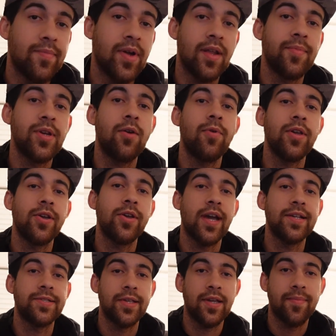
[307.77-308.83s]
But let me know what you
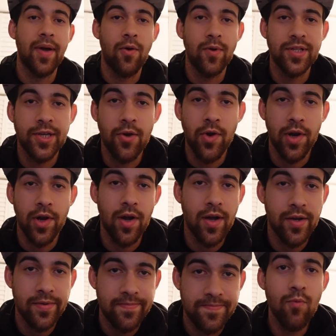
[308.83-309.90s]
guys think about what's going
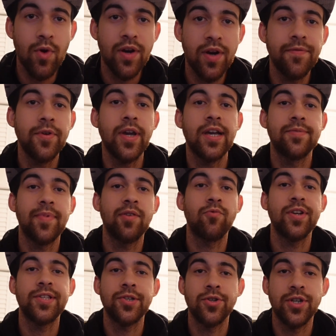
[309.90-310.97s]
on. What have you guys been
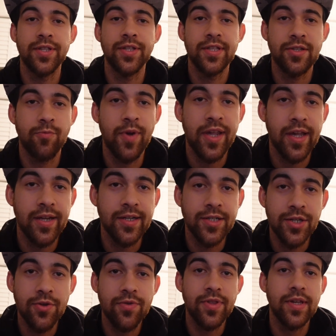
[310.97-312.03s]
researching this weekend?
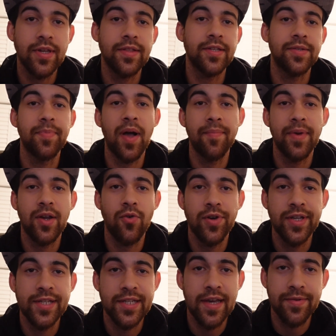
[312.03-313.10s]
Do you think the spot
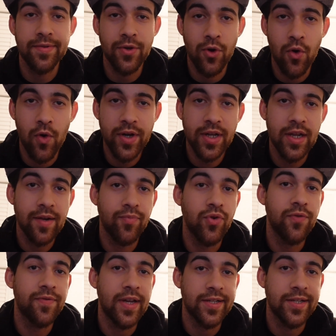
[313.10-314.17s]
Bitcoin ETFs are going to get
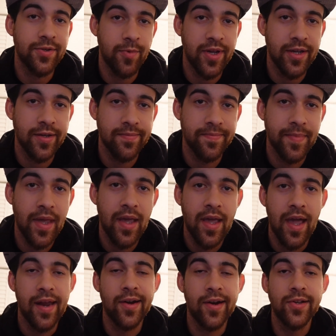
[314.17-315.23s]
approved next week?
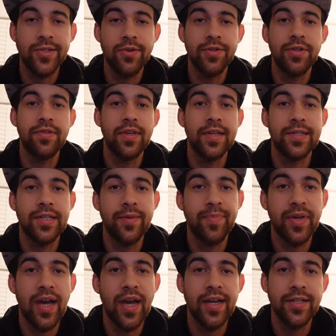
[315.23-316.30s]
And also, do you think
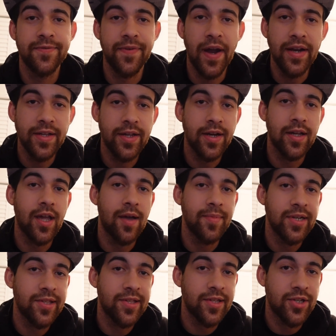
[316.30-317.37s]
CPI is finally going to come
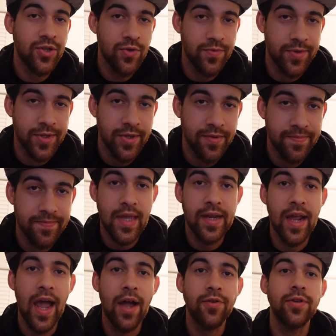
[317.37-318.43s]
into the twos?
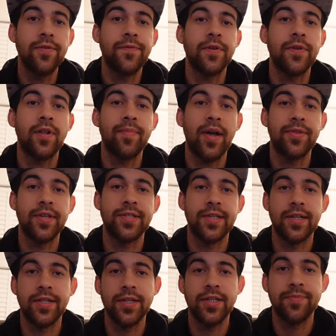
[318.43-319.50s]
And how do you feel about this
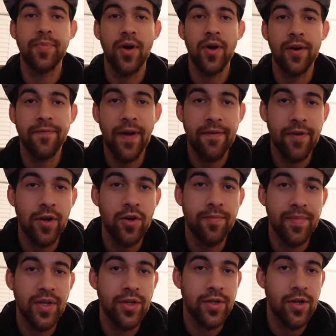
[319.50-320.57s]
CleanSpark $500
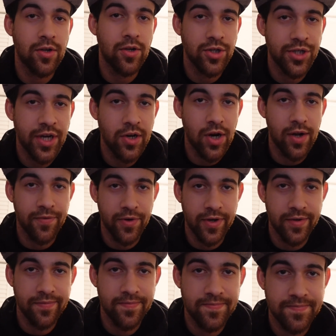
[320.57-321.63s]
million share
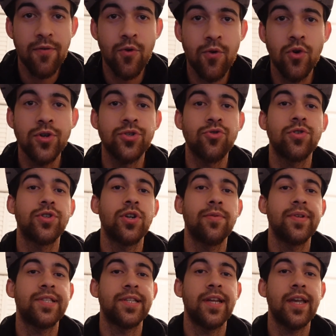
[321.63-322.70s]
offering? Of course, short
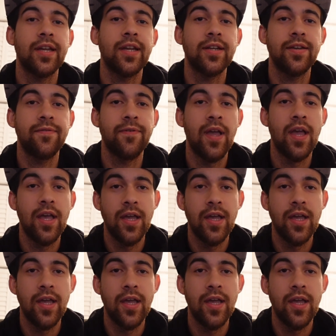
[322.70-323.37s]
term, it's a negative.